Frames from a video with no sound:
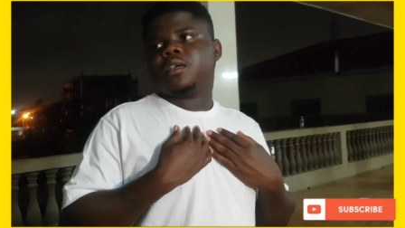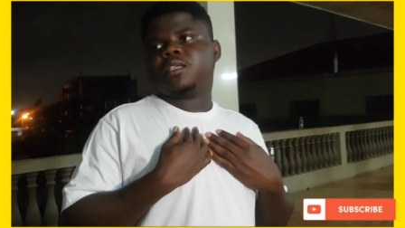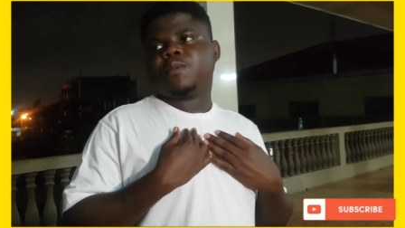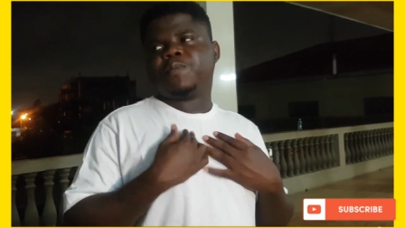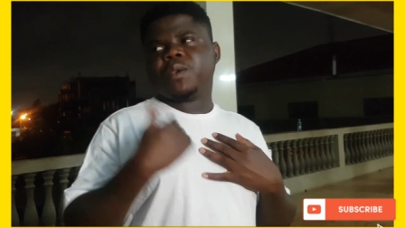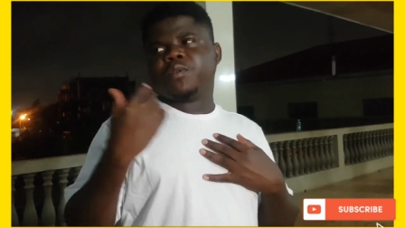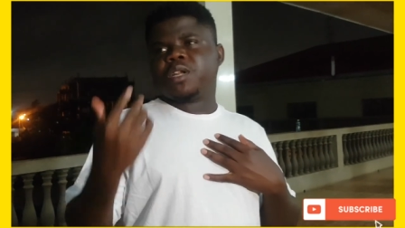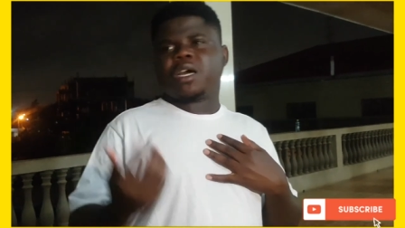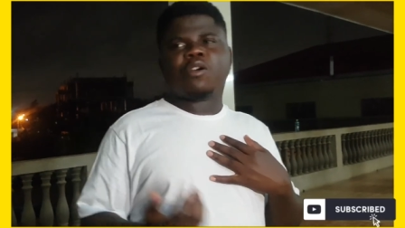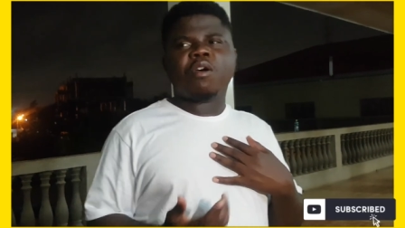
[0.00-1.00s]
See, people,
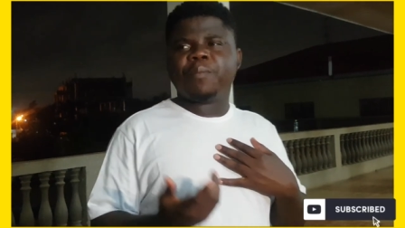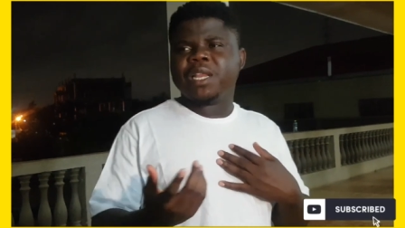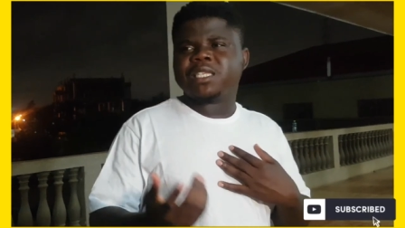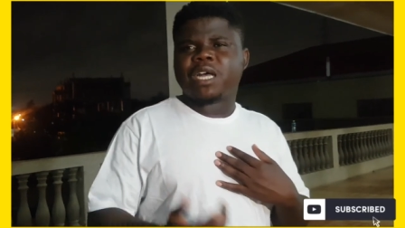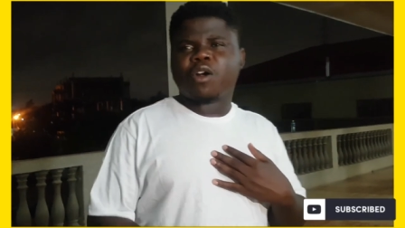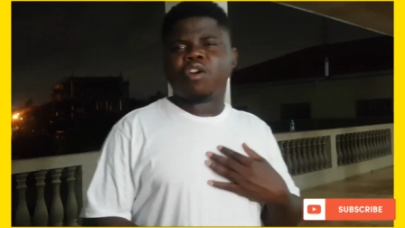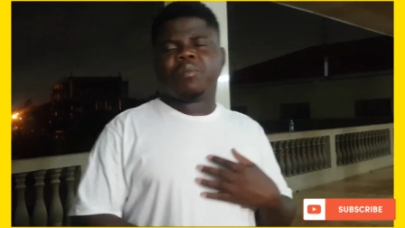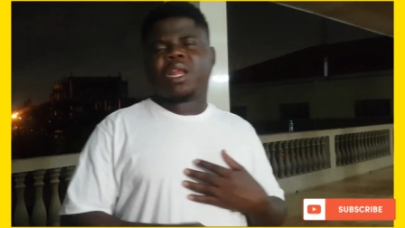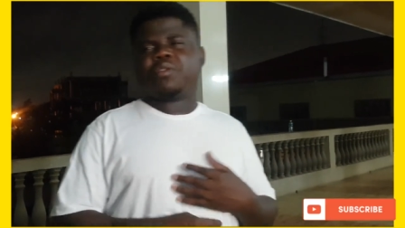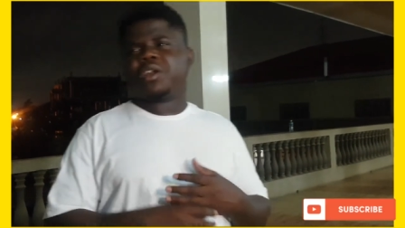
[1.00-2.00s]
there are companies that call
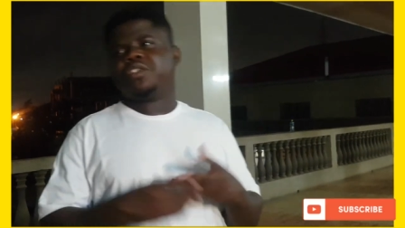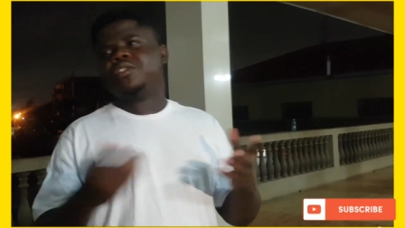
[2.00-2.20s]
me that want to